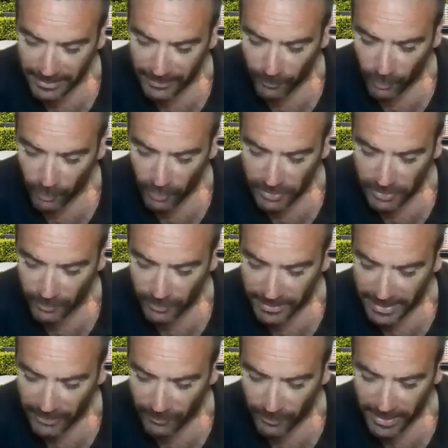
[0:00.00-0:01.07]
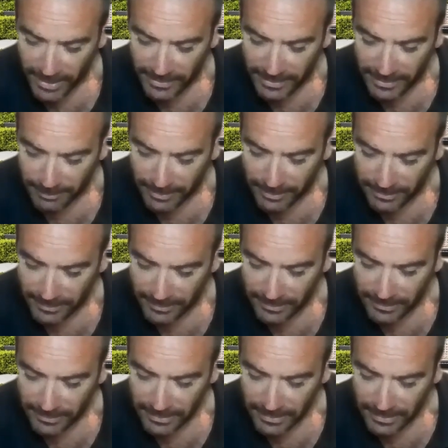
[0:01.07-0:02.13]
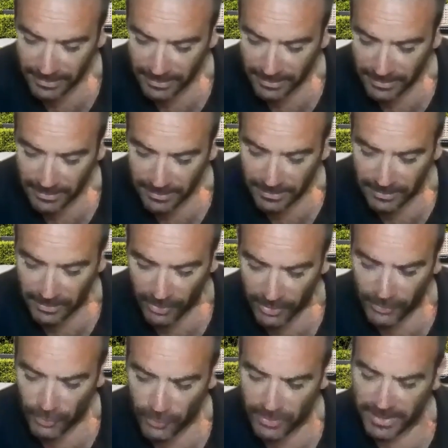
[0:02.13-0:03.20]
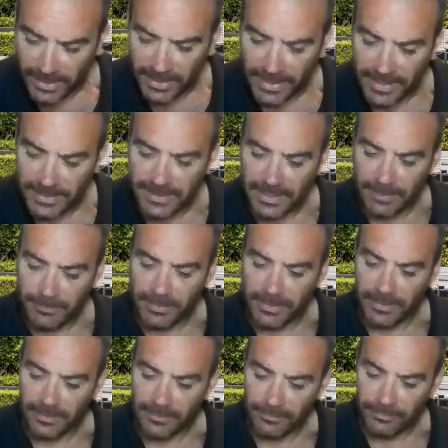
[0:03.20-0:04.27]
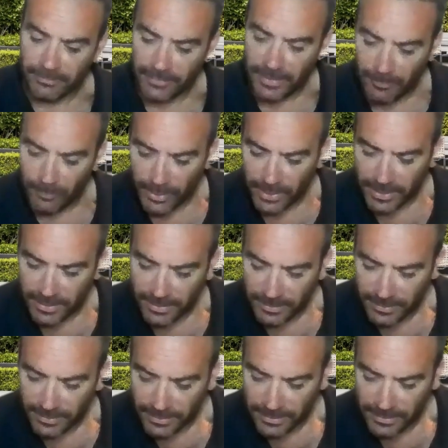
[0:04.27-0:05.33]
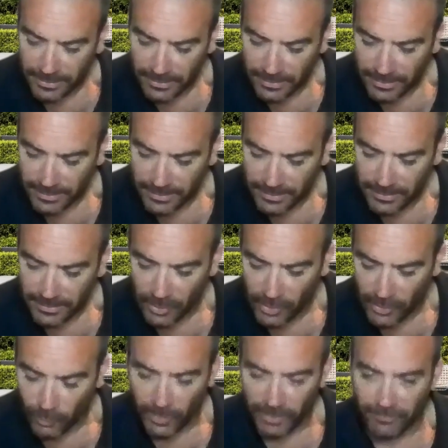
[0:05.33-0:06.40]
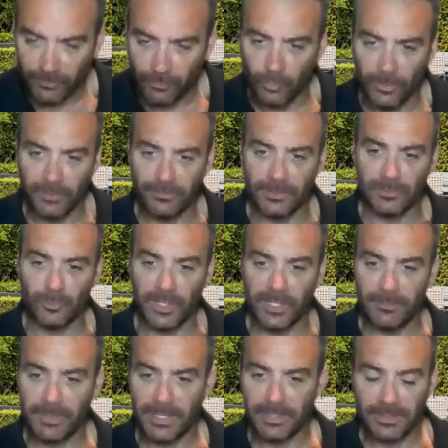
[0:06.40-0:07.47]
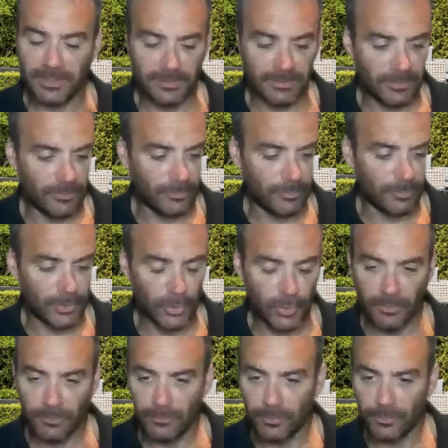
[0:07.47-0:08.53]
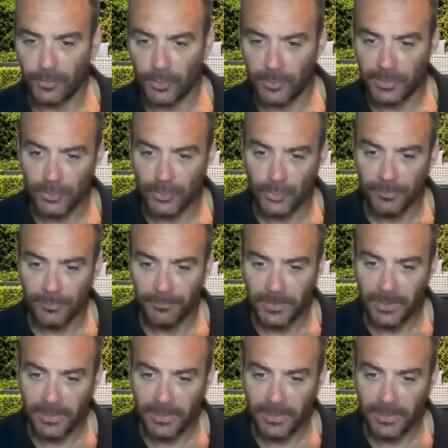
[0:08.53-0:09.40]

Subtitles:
under rocks without Roundup?" So I don't use any landscaping fabric, like if it's weed mat that you're referring to,